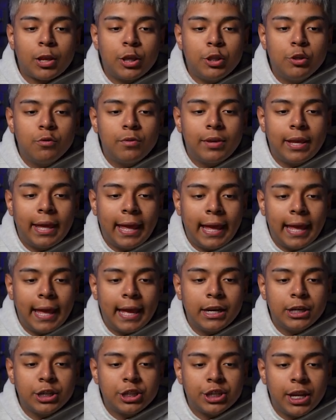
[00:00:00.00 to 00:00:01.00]
you
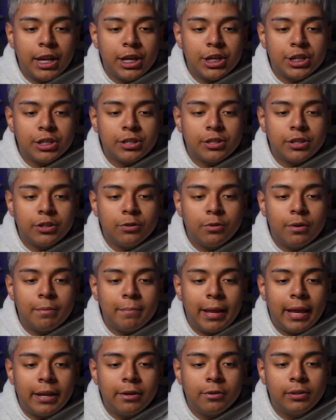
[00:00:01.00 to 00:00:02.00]
can change it to do it
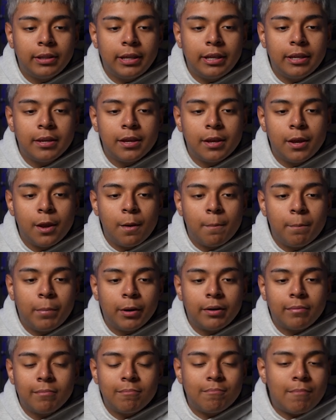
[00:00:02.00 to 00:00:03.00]
manually,
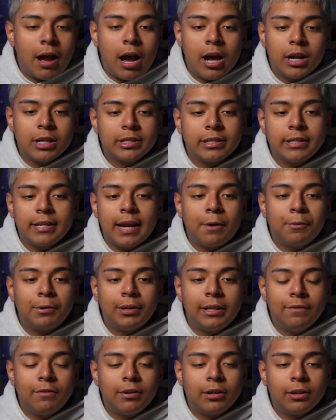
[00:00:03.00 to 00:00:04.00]
but honestly, I would
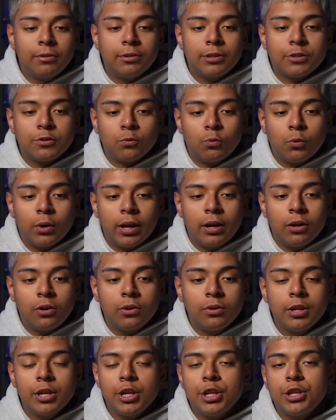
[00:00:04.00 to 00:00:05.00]
leave it alone as
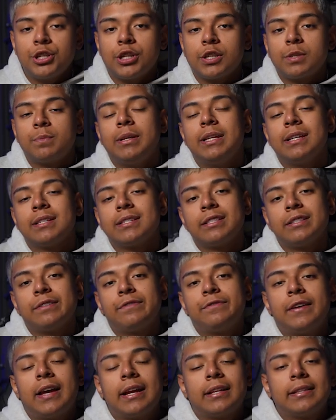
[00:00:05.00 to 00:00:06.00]
well, just because of the
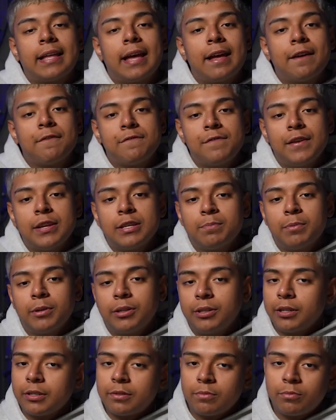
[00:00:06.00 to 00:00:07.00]
fact that
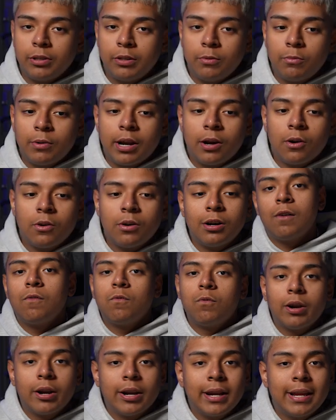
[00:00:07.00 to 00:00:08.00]
Facebook does really well
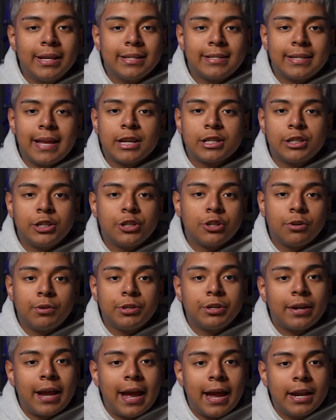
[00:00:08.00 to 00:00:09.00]
of where it's actually
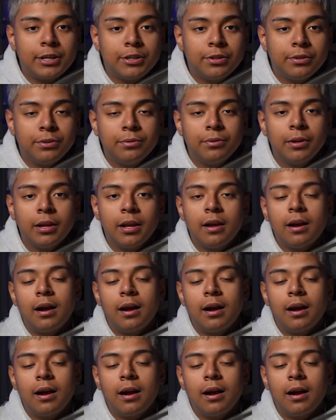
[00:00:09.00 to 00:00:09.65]
showing your ad to,